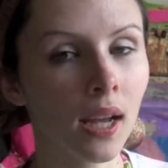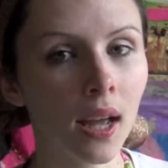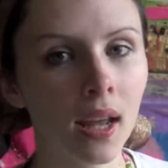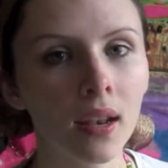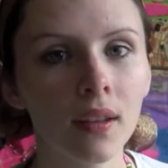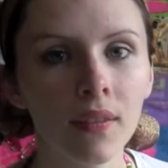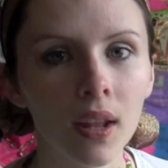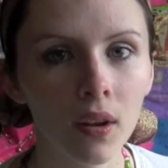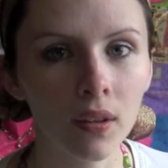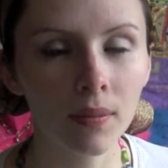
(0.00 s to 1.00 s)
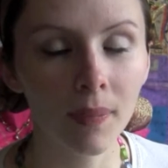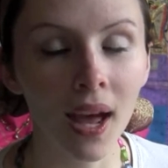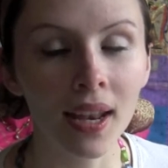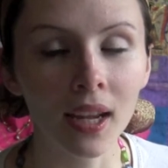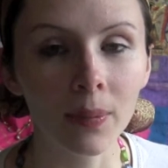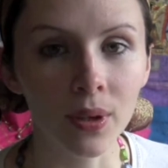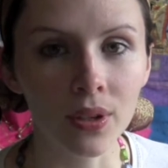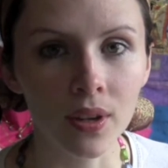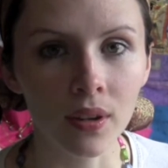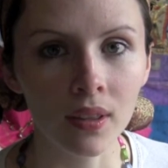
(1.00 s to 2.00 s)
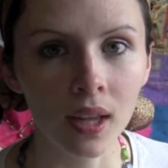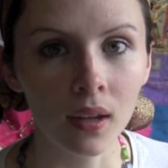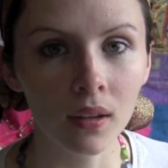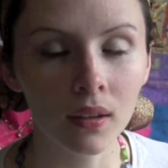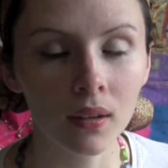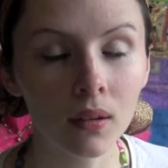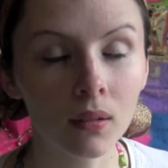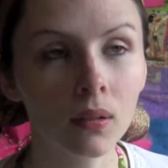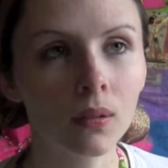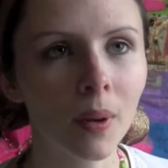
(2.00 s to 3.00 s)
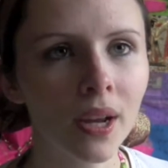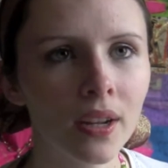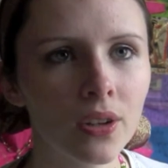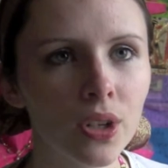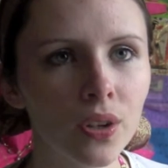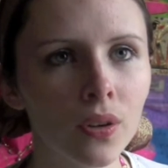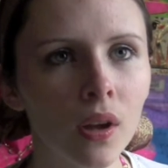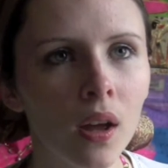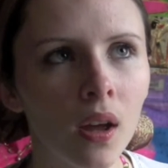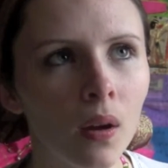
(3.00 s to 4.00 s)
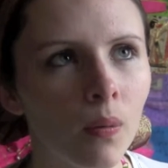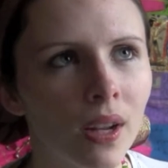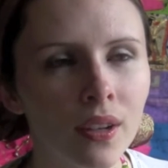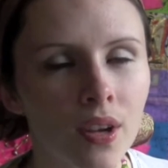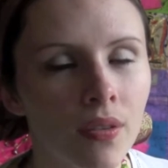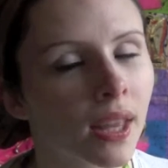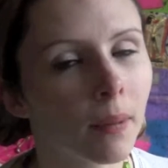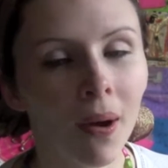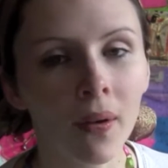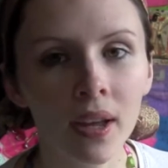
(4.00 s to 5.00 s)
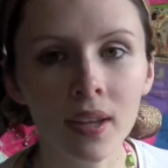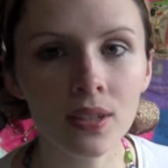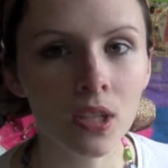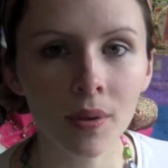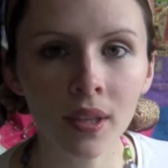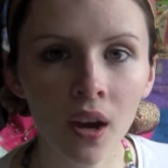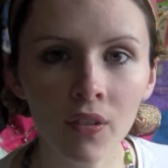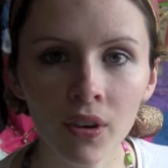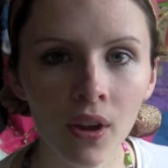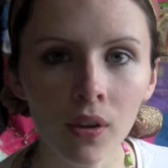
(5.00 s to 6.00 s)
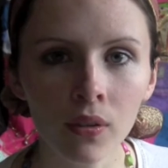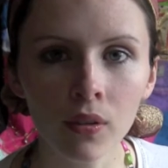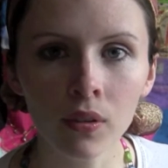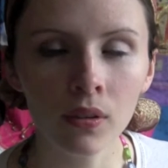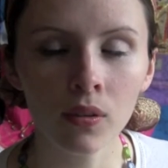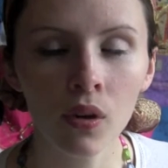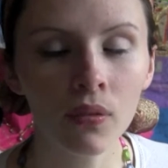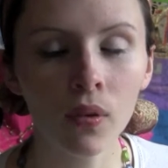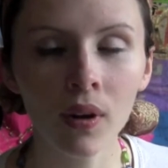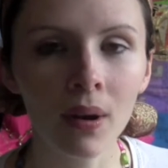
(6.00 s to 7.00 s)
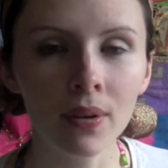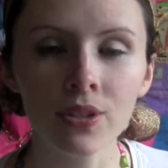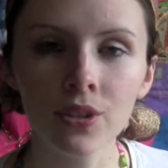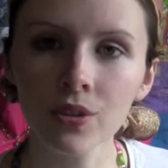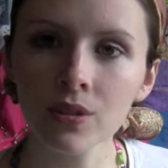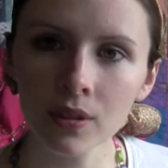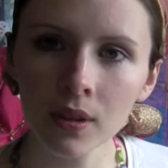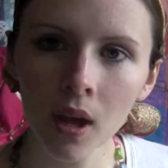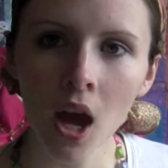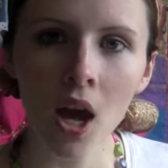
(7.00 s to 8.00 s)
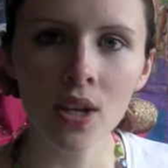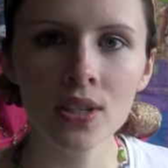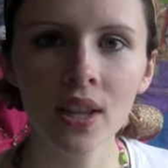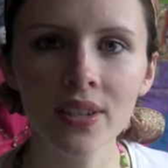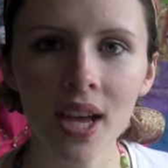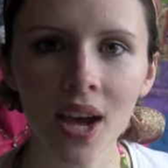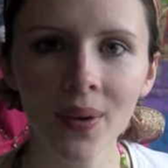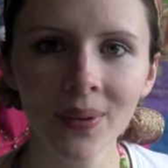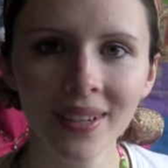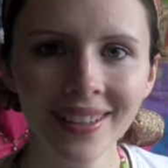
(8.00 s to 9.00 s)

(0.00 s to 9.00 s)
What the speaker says: and then I'd panic because I'd think, oh, what am I going to do? When don't think about it, it's 2 in the afternoon, you've got 4 hours, just slow down.